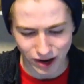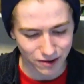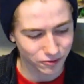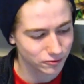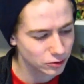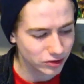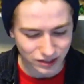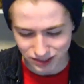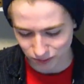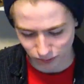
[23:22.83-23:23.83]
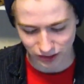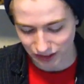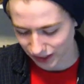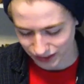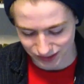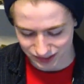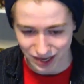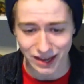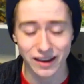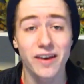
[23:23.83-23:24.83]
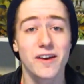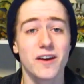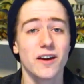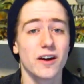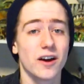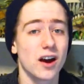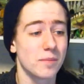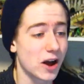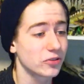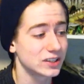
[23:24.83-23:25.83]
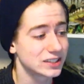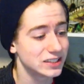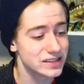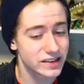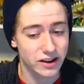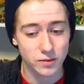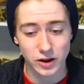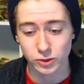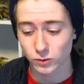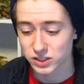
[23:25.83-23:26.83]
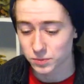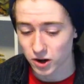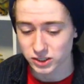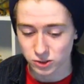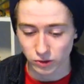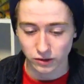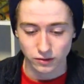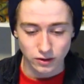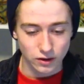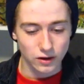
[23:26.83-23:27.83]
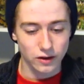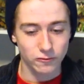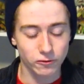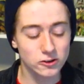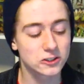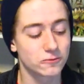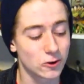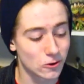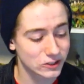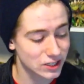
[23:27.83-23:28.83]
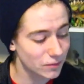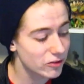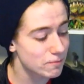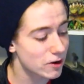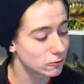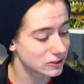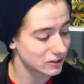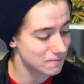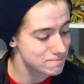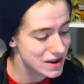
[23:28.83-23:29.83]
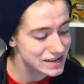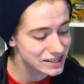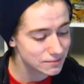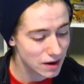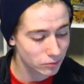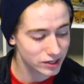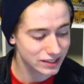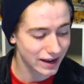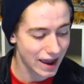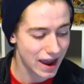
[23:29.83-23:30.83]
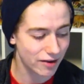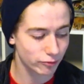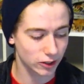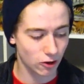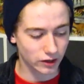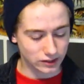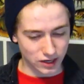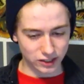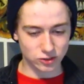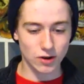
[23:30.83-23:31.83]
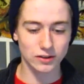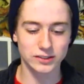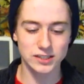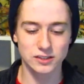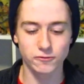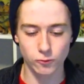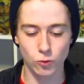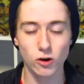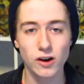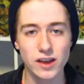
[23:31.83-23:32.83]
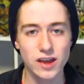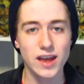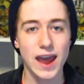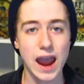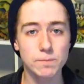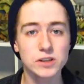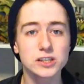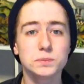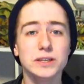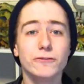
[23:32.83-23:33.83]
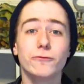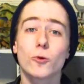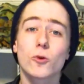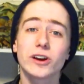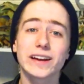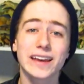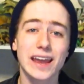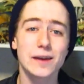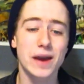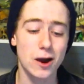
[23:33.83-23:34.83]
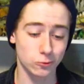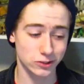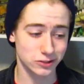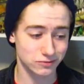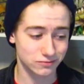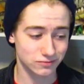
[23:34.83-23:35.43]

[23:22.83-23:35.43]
I have a few things I'd really like to say about this season and about the response to it. First of all, some of the most amazing memories I have regarding Dinosaur Island Season 4 happened before it came out.